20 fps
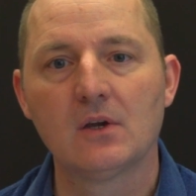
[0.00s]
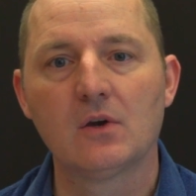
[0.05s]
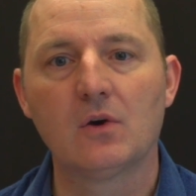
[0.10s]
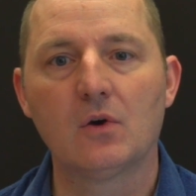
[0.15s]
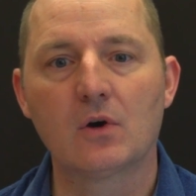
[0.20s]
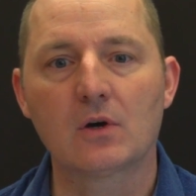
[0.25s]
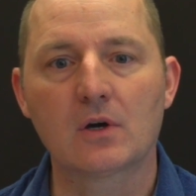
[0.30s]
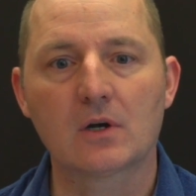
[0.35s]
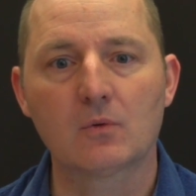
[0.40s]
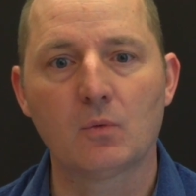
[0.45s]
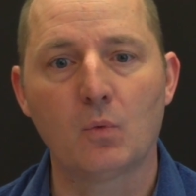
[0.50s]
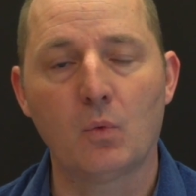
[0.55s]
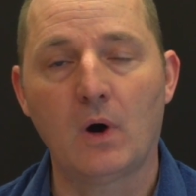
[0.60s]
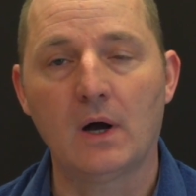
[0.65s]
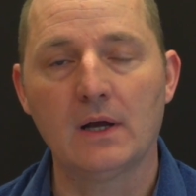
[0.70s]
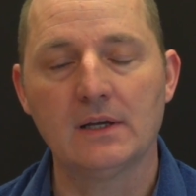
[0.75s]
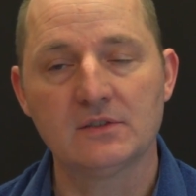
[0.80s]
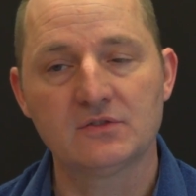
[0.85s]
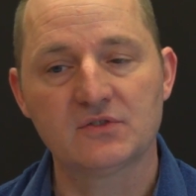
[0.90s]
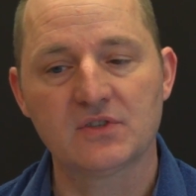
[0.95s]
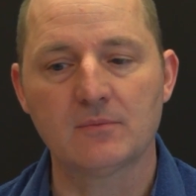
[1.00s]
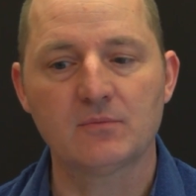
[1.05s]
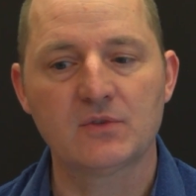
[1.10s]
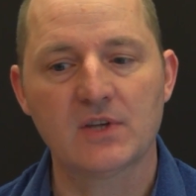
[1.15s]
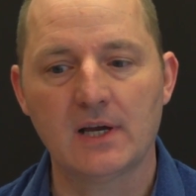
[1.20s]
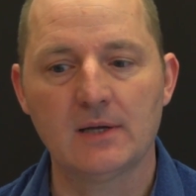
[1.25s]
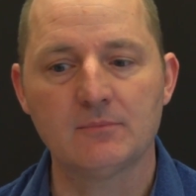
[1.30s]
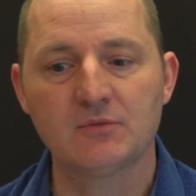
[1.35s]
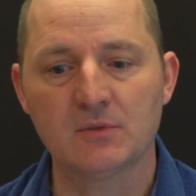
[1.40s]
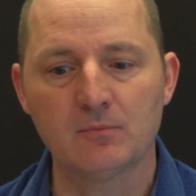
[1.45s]
Or
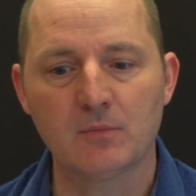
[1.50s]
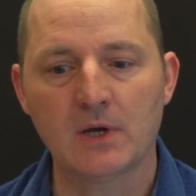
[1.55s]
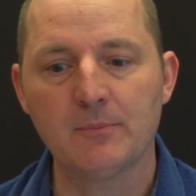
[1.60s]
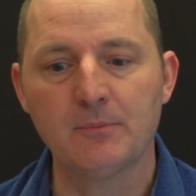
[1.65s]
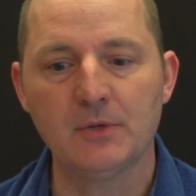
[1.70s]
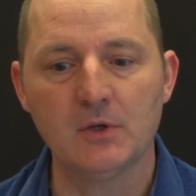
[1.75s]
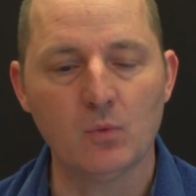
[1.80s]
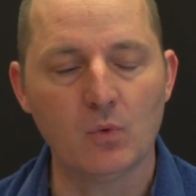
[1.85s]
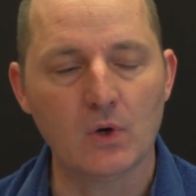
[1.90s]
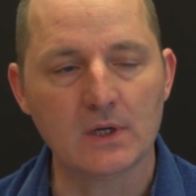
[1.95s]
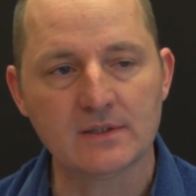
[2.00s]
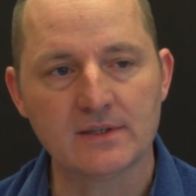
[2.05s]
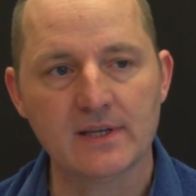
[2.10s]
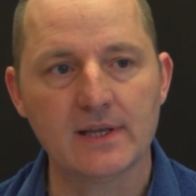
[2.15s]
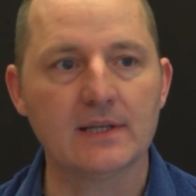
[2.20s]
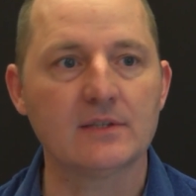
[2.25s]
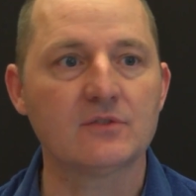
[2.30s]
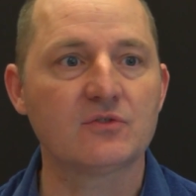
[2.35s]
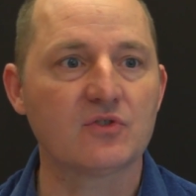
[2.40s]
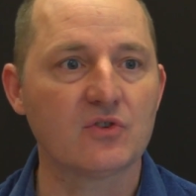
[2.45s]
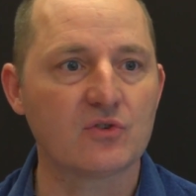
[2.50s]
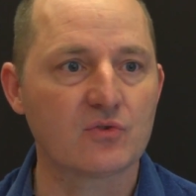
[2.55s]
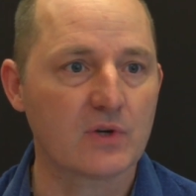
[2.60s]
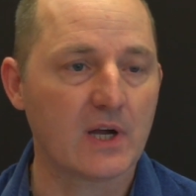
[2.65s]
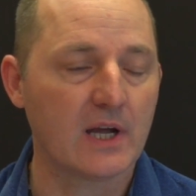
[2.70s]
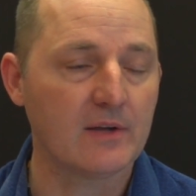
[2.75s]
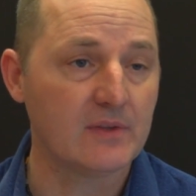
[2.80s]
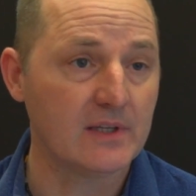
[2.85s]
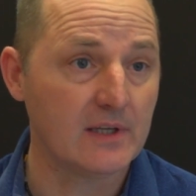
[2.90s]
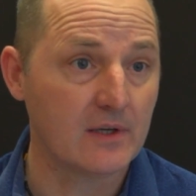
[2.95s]
sometimes it might be one tends to
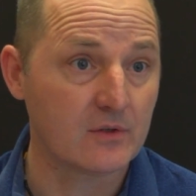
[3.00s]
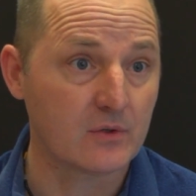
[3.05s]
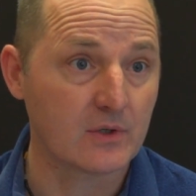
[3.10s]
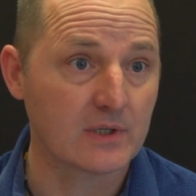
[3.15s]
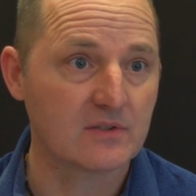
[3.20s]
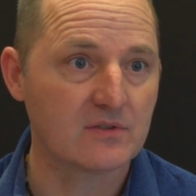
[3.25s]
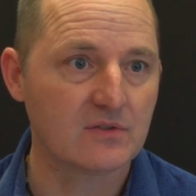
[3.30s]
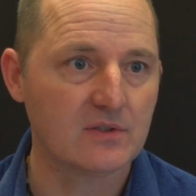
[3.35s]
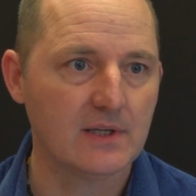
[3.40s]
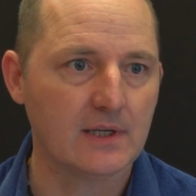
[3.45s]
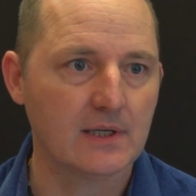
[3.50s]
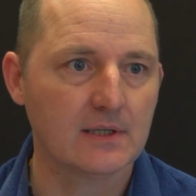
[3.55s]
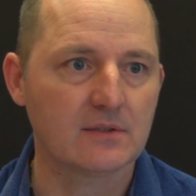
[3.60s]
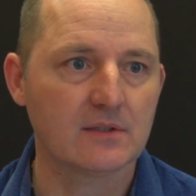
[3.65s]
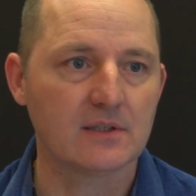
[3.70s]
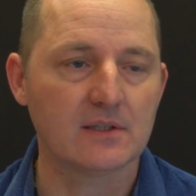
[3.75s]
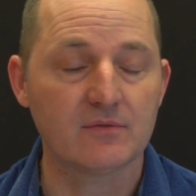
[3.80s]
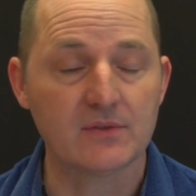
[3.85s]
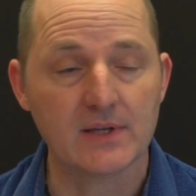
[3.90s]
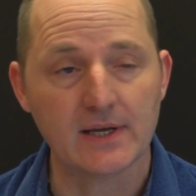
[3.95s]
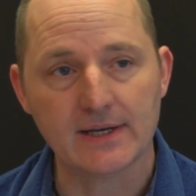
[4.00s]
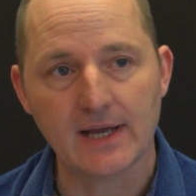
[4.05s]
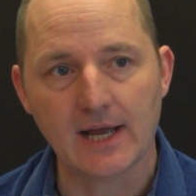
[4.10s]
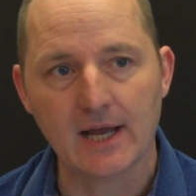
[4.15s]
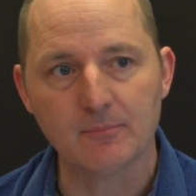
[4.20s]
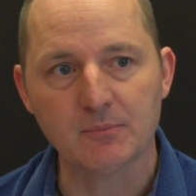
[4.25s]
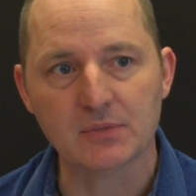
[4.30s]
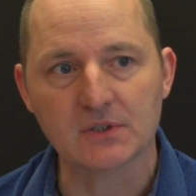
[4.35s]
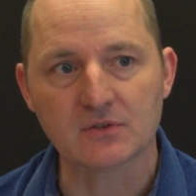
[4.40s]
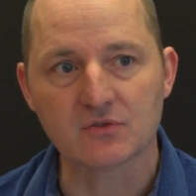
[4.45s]
drive the other extinct, and if that
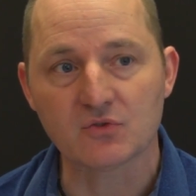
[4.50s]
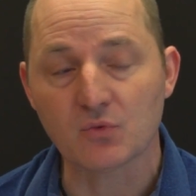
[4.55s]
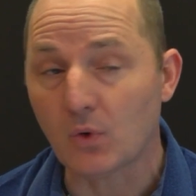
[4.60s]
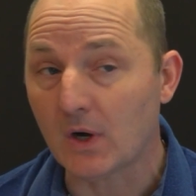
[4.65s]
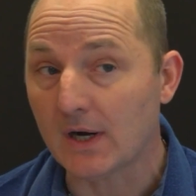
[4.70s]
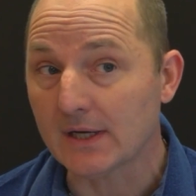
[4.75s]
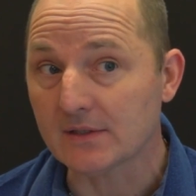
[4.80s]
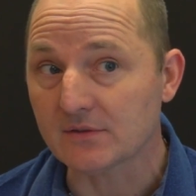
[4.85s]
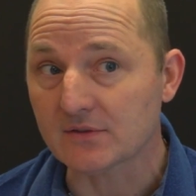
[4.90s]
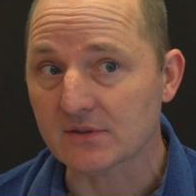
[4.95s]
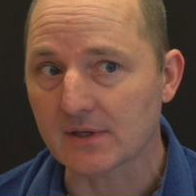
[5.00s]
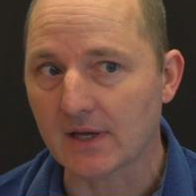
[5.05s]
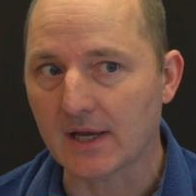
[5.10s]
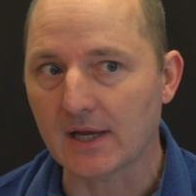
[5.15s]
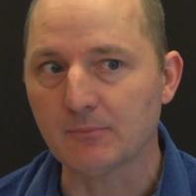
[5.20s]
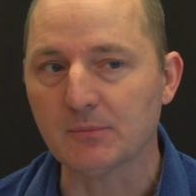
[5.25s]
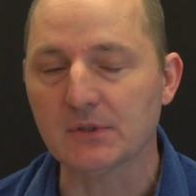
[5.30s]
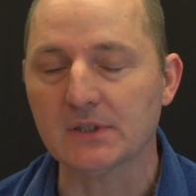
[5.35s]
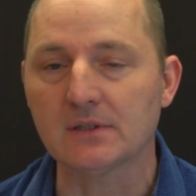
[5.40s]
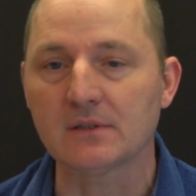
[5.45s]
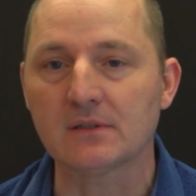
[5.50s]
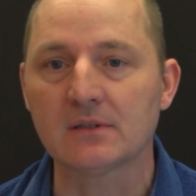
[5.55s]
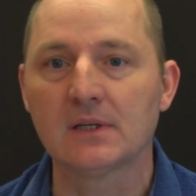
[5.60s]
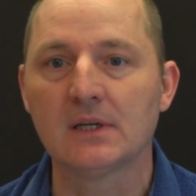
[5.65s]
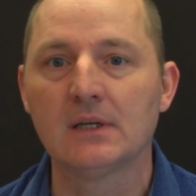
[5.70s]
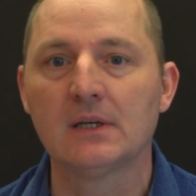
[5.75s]
happens, why does it happen?